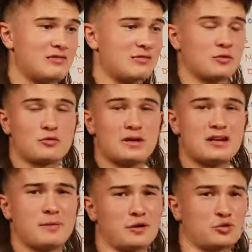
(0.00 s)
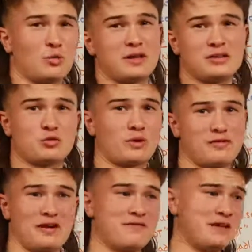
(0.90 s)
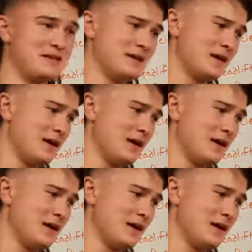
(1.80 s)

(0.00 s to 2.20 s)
from the rig about 20, 25 feet